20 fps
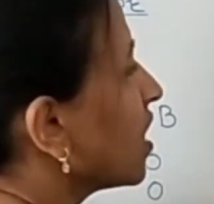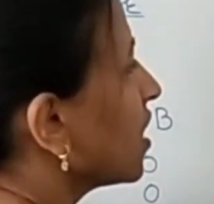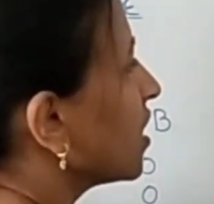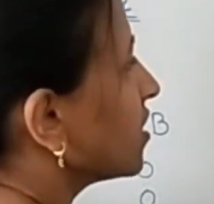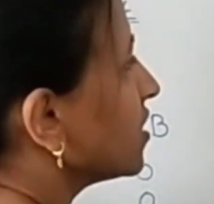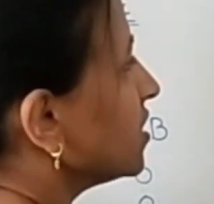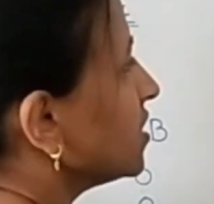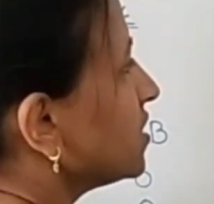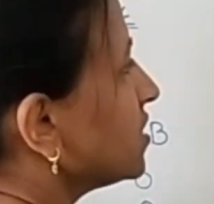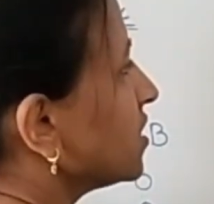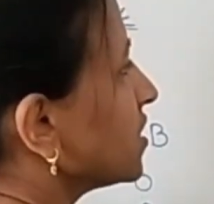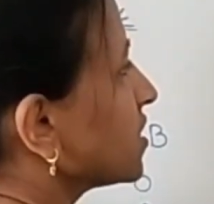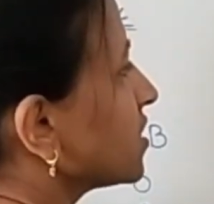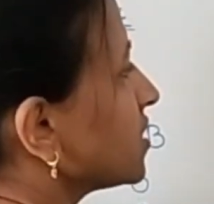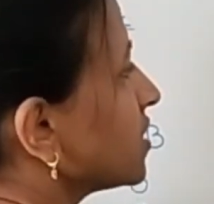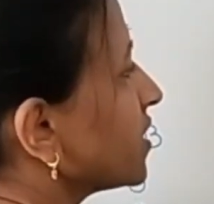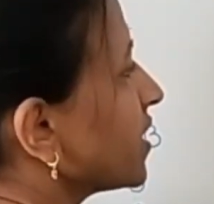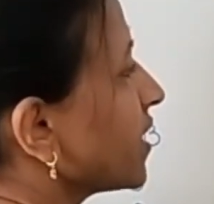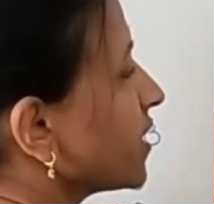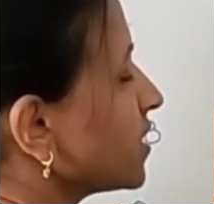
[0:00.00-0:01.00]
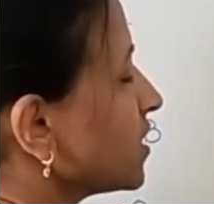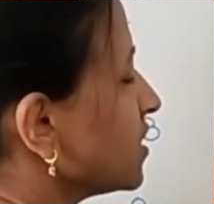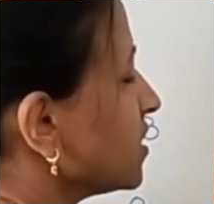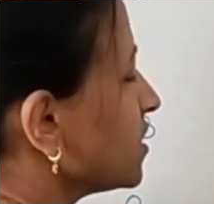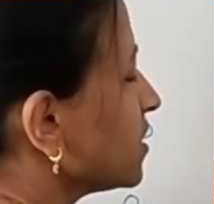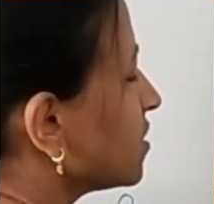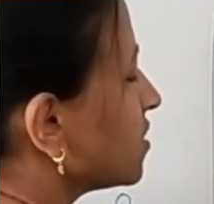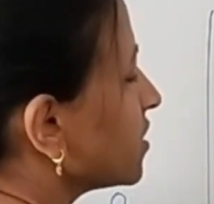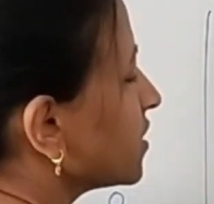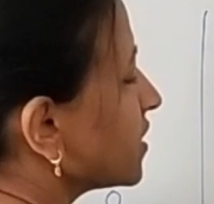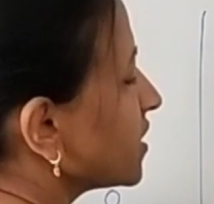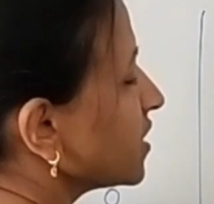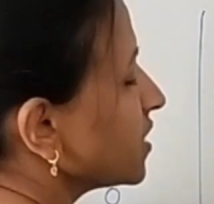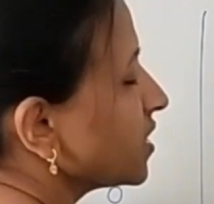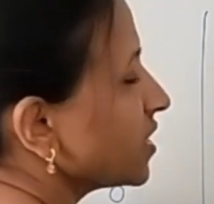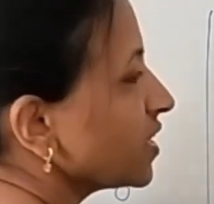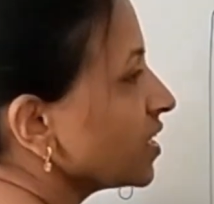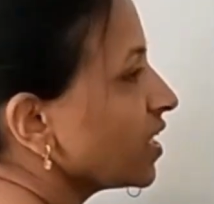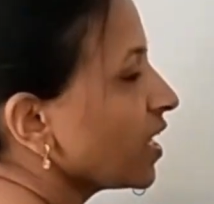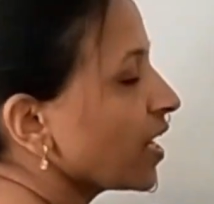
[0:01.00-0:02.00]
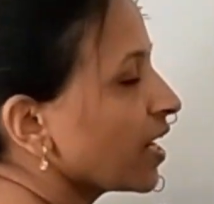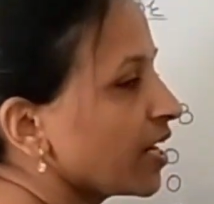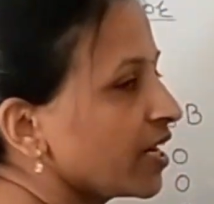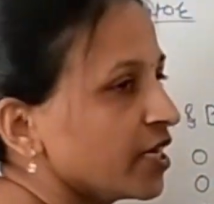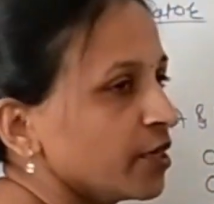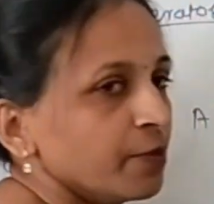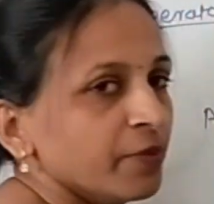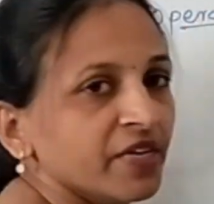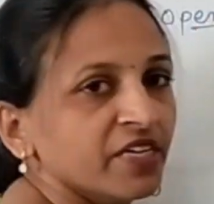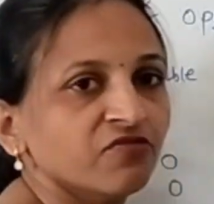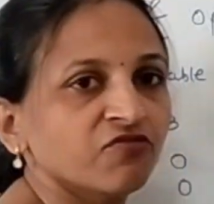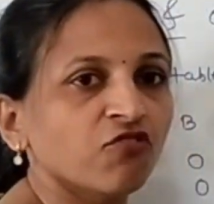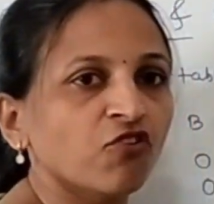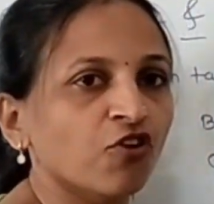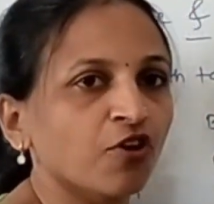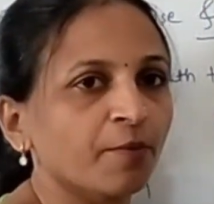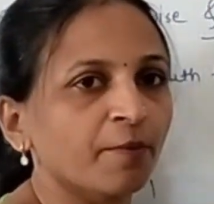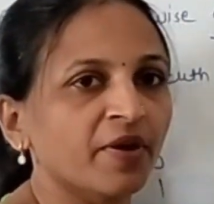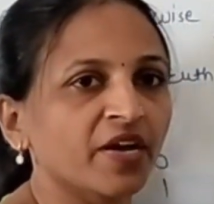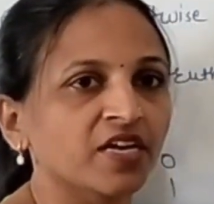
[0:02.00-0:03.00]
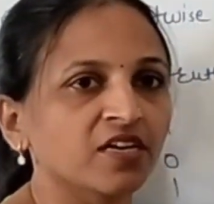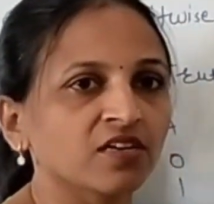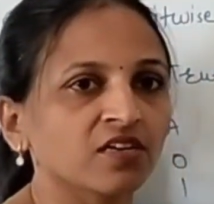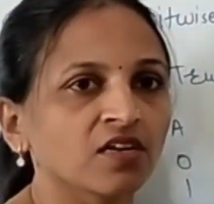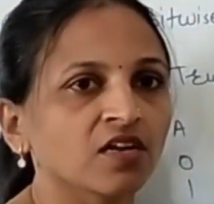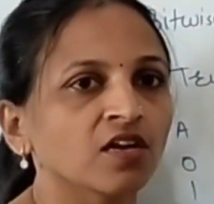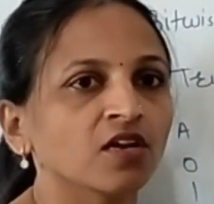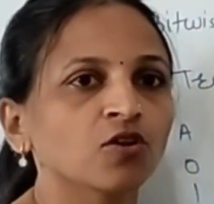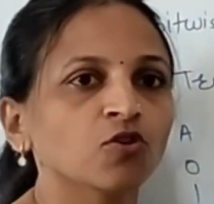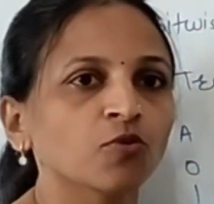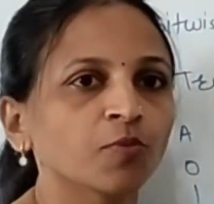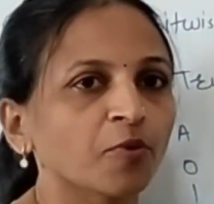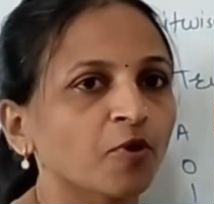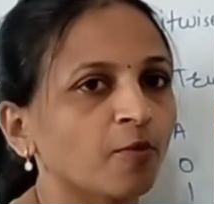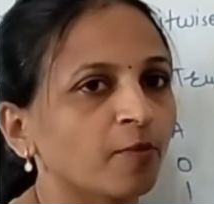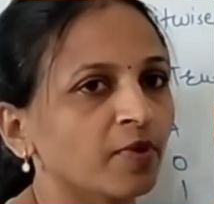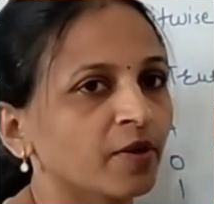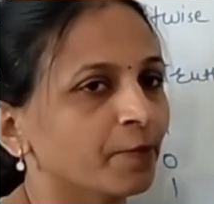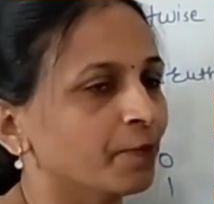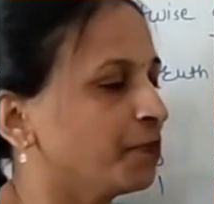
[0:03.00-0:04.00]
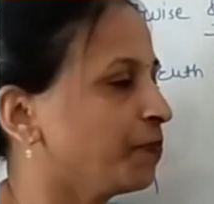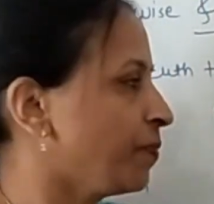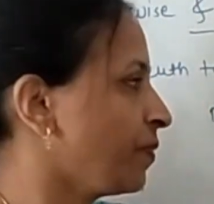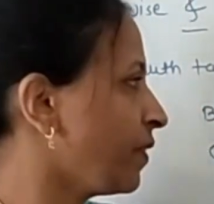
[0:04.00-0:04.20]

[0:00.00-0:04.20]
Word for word: this sixty and this thirteen in eight bit format, no problem.